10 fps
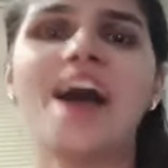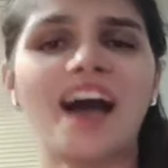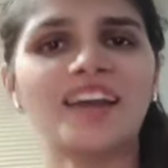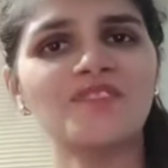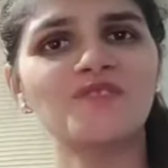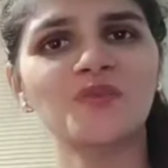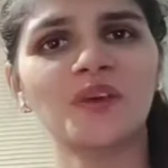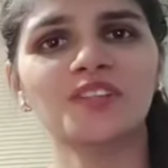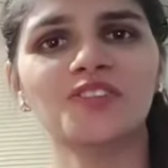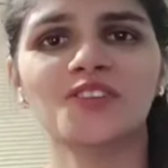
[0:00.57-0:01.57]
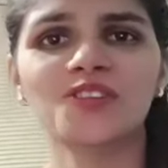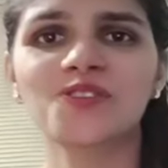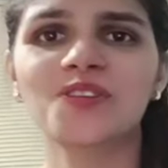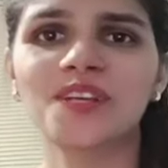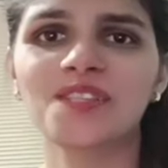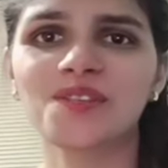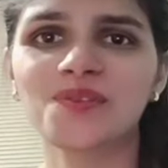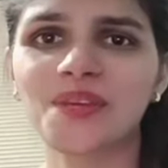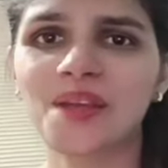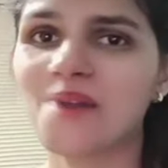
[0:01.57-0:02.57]
Hi everyone, trust you guys are
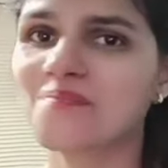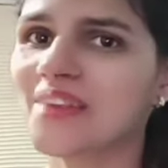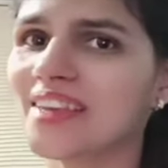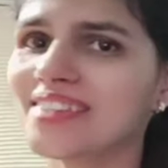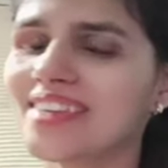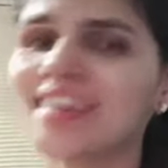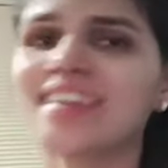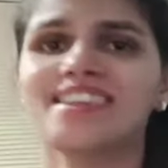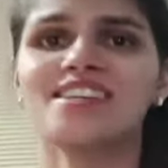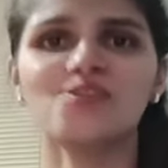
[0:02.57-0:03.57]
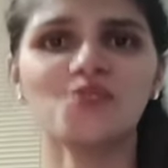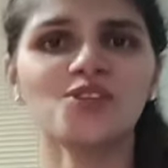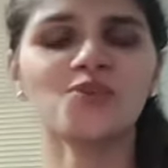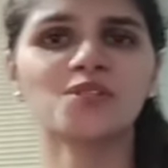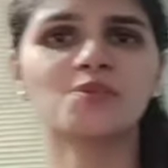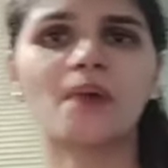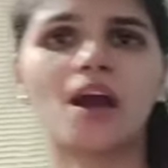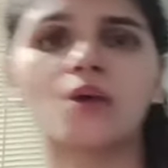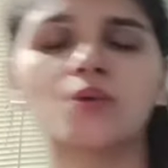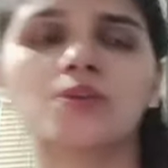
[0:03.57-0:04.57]
doing amazing. This video is
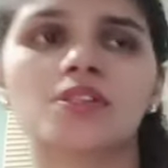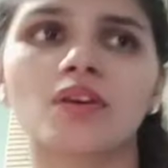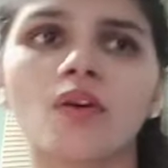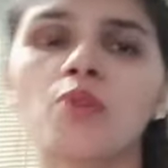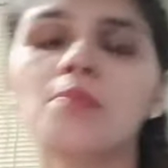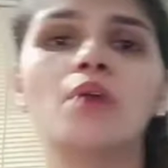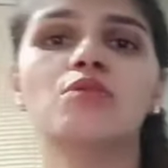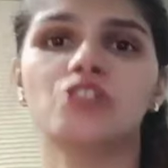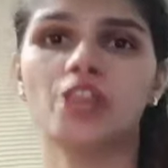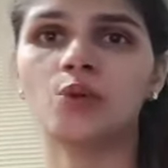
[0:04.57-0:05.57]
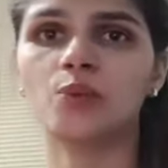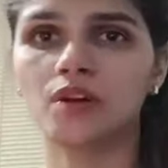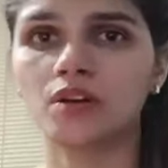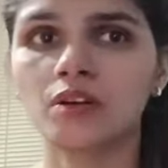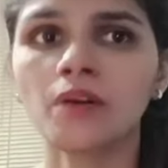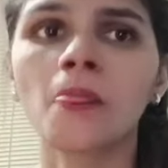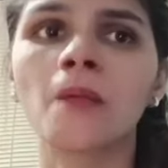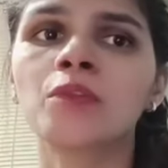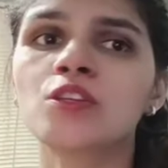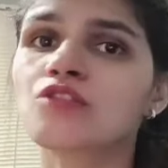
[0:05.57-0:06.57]
about all about tech worker.
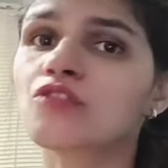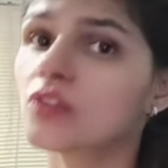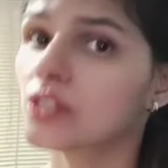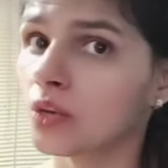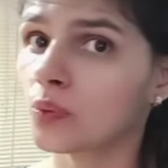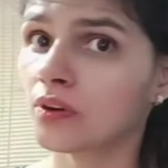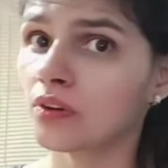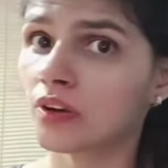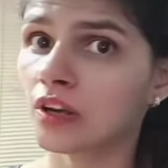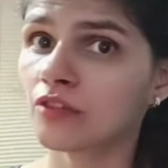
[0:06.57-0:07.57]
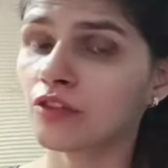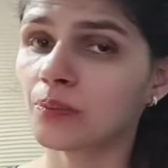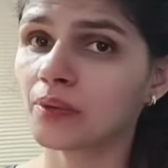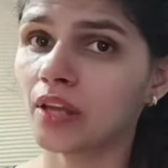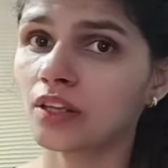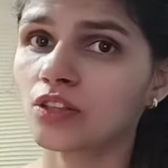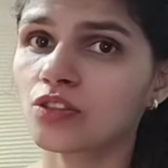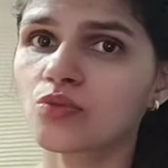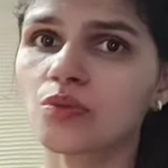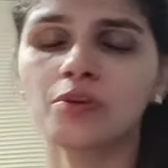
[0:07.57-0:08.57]
So if you're a tech worker and if you're
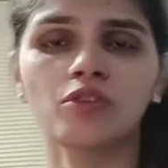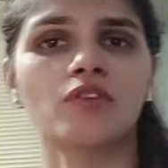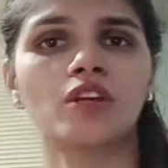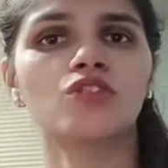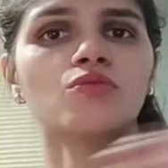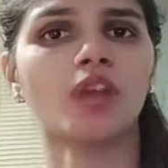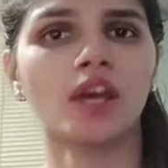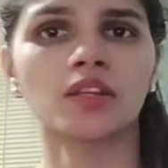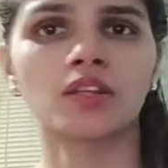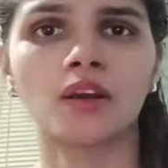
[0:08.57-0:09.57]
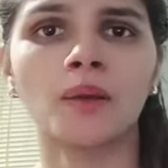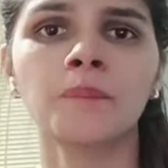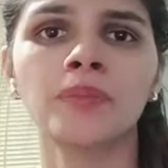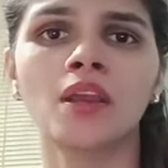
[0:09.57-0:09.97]
planning to immigrate to Canada,